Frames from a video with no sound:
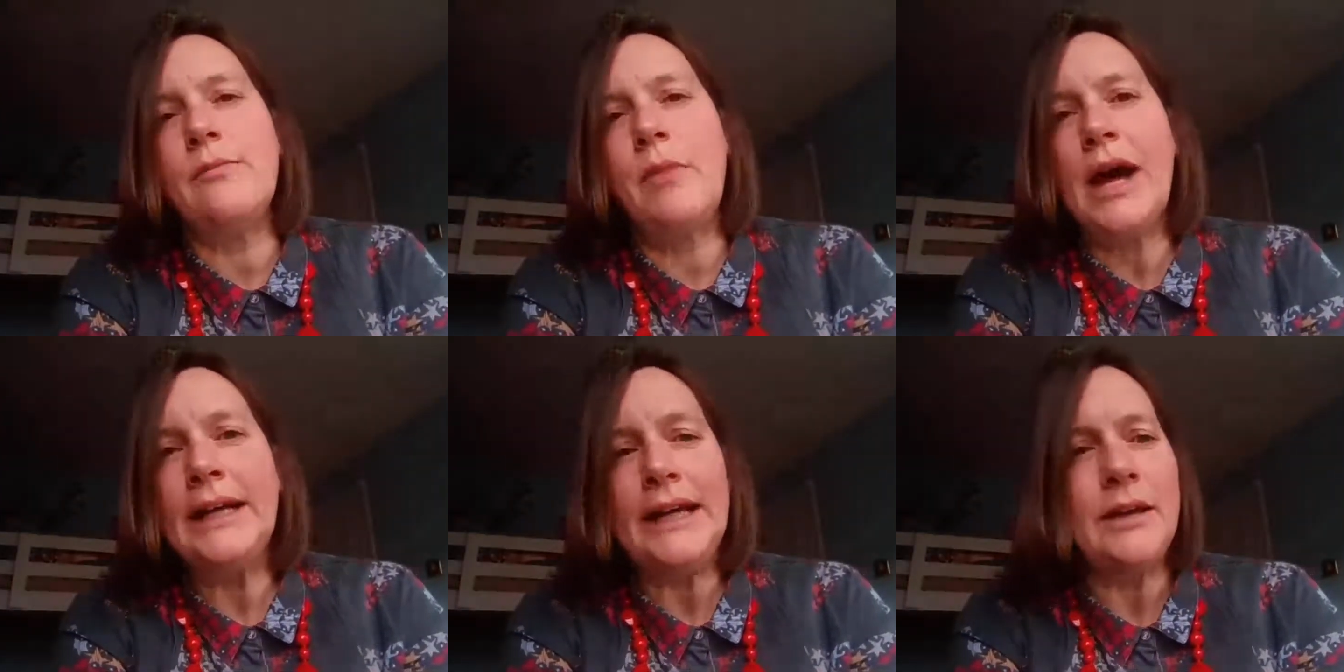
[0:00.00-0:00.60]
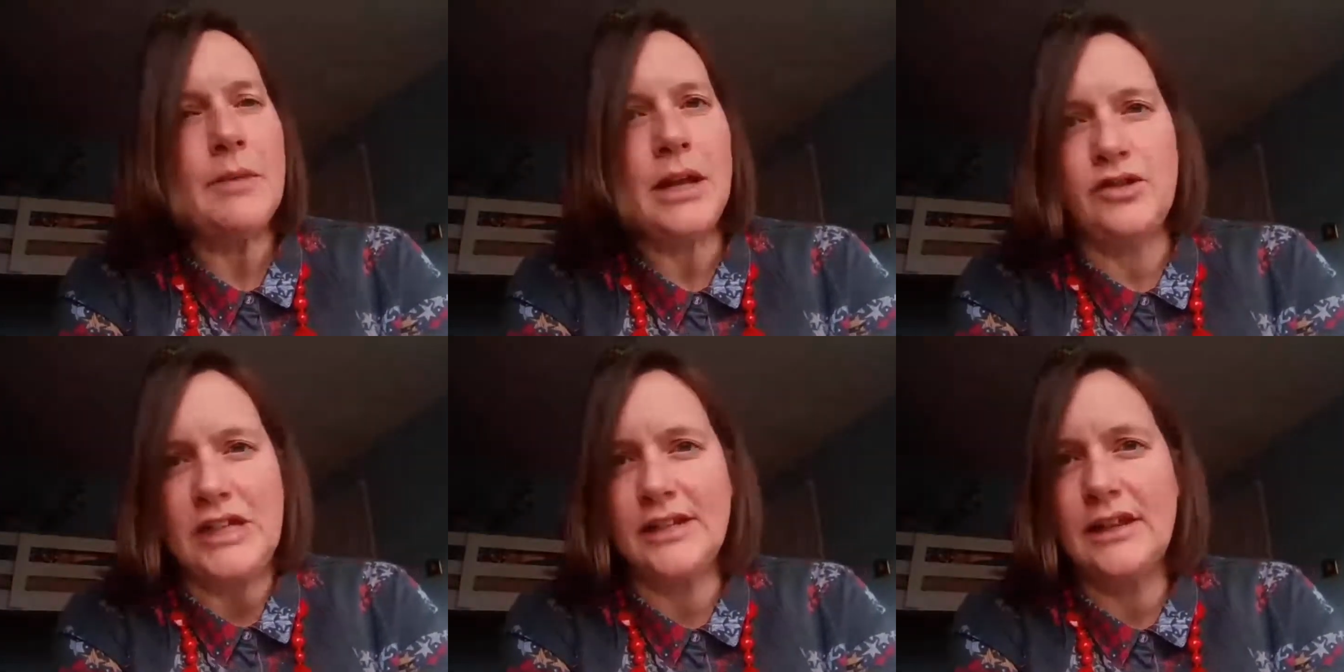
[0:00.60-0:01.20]
My email
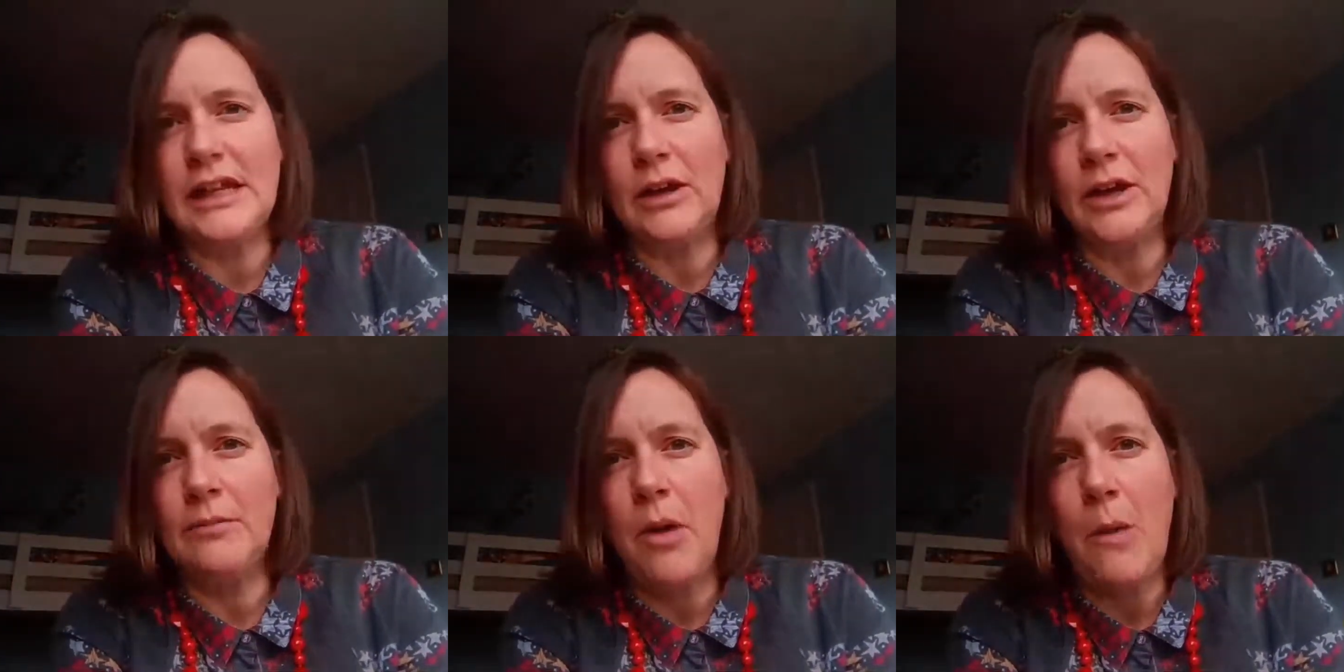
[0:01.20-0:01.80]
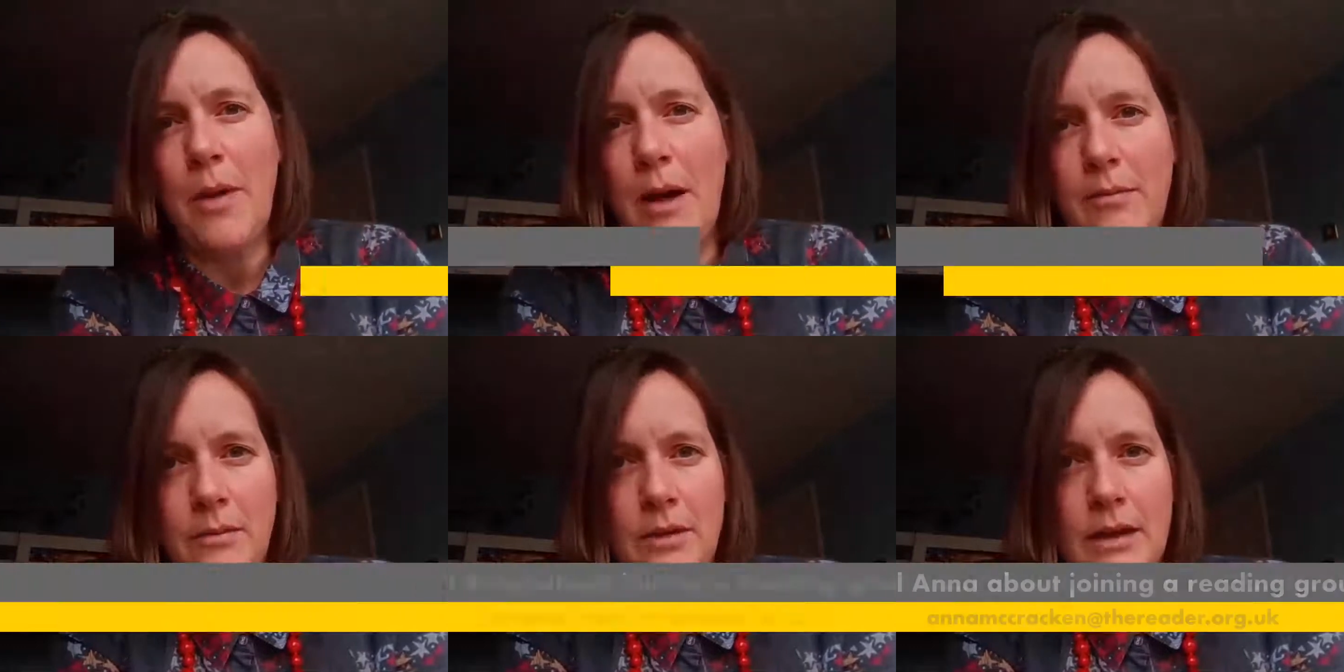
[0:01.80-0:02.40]
address I think can pop
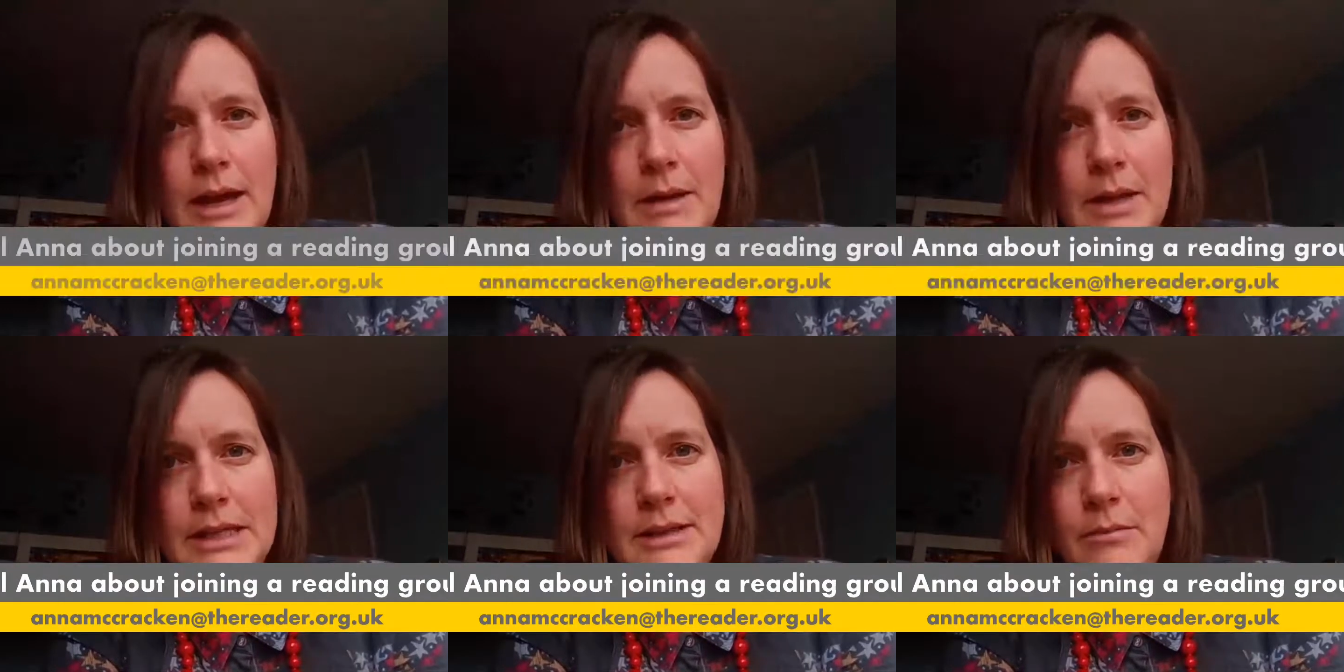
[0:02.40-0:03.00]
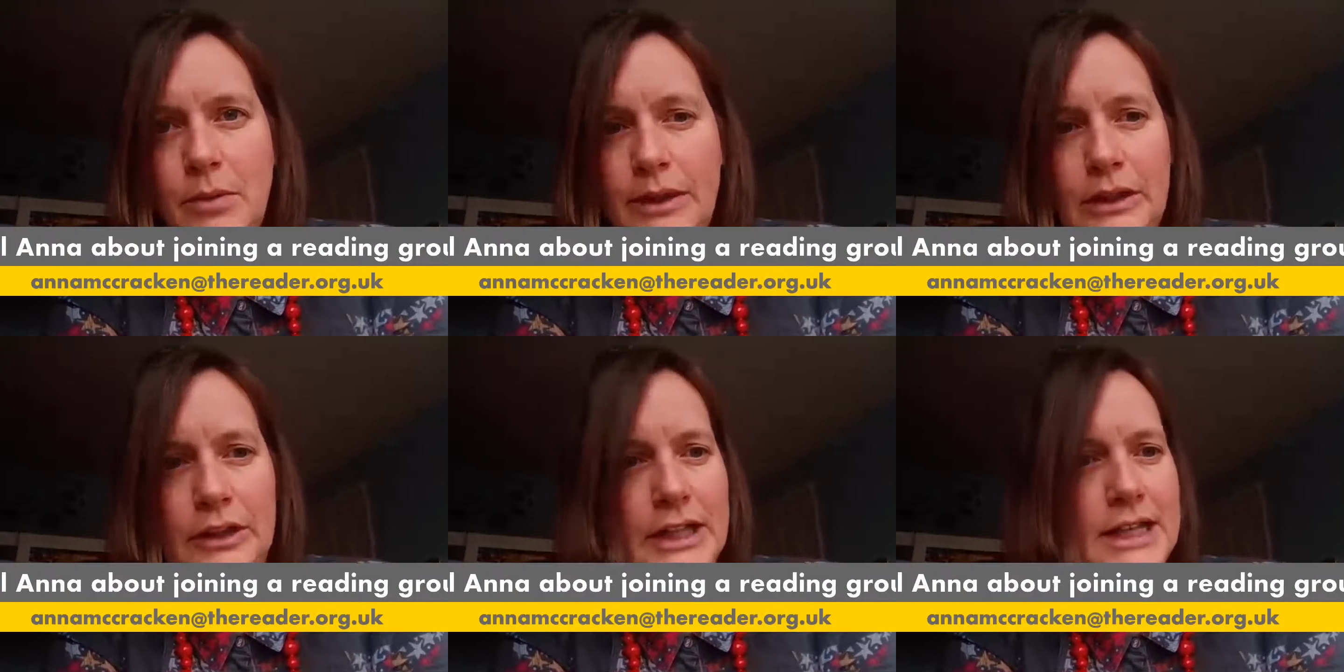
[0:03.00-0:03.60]
up at some
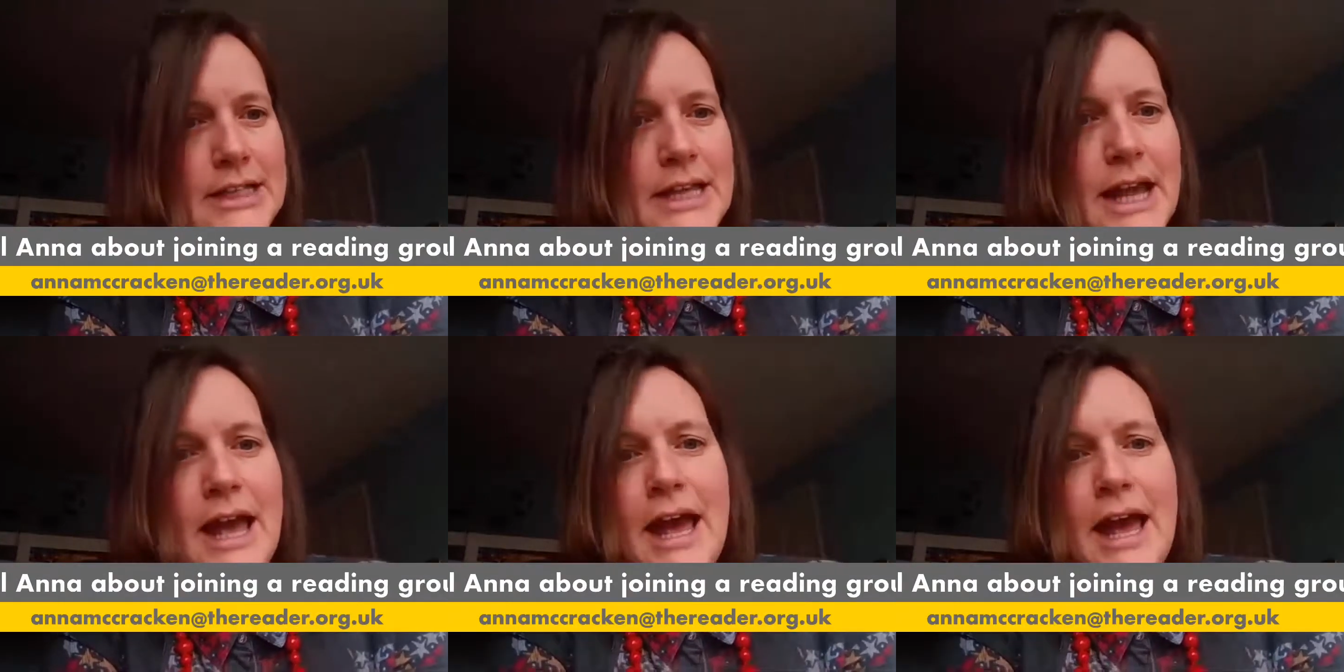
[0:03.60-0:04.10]
point on this,